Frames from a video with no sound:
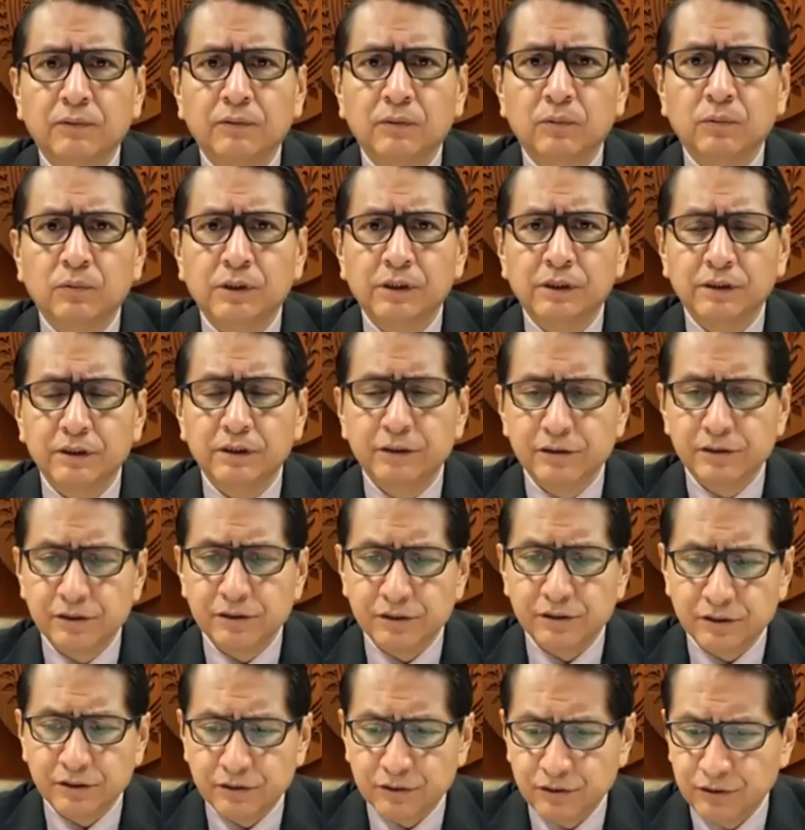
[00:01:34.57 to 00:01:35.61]
the
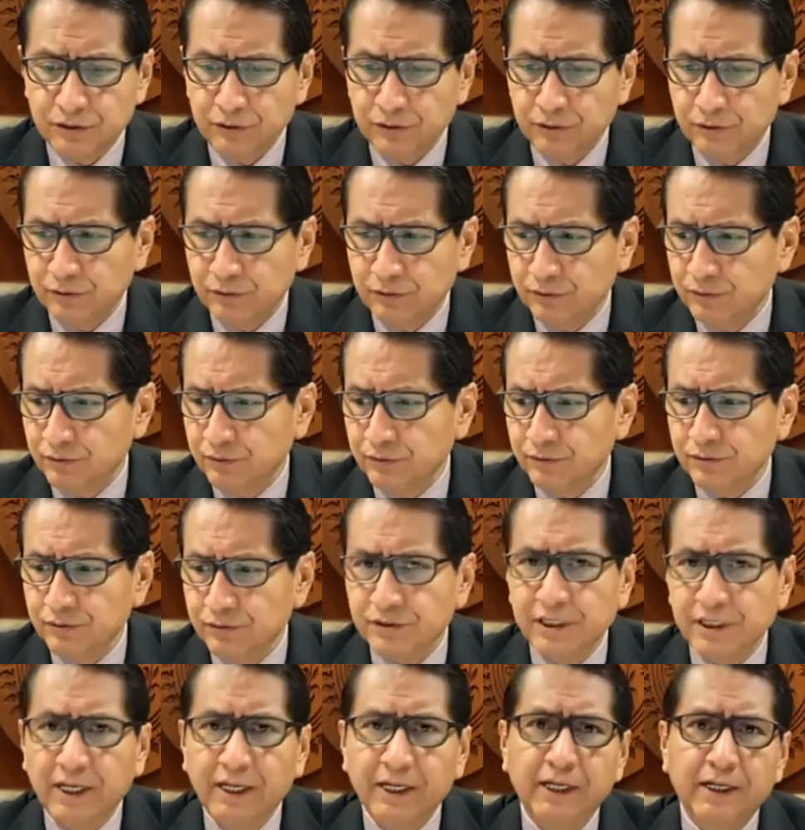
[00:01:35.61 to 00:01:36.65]
words to
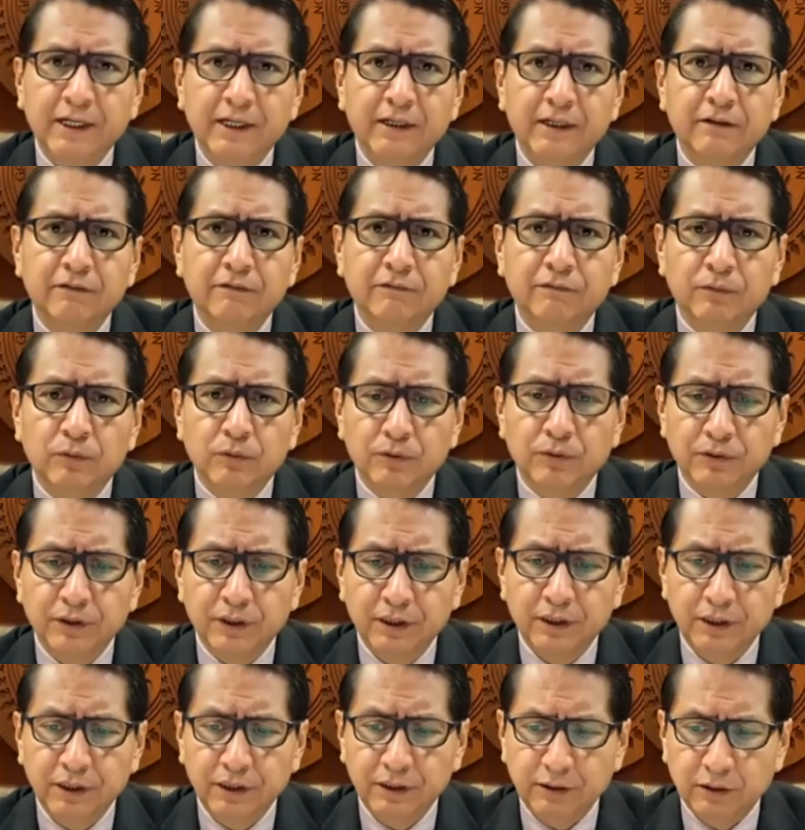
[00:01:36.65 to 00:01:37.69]
say for the
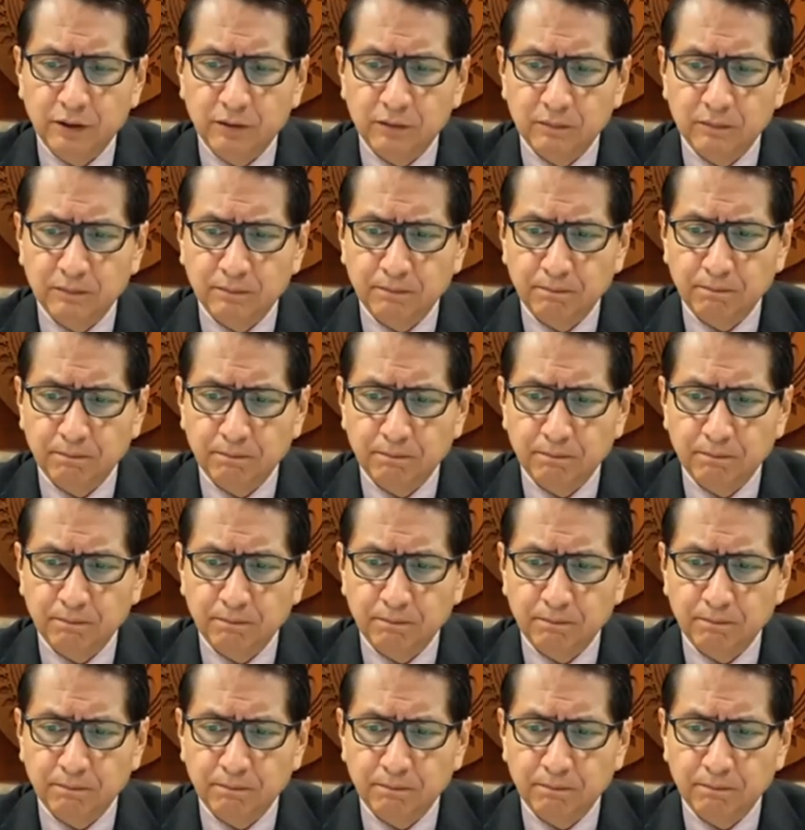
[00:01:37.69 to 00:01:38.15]
keynote,